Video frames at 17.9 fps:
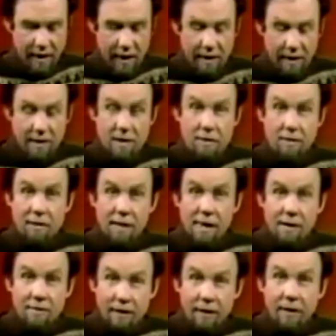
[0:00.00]
And then you
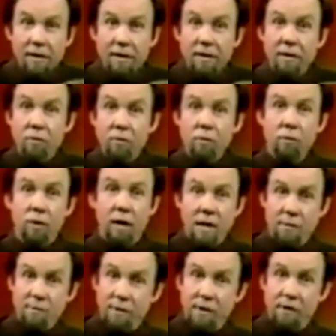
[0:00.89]
leave it, oh, I
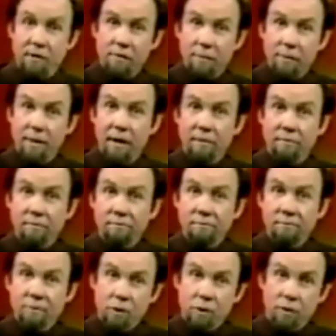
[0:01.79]
suppose, for about
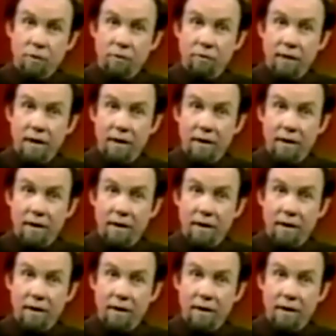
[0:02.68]
two or three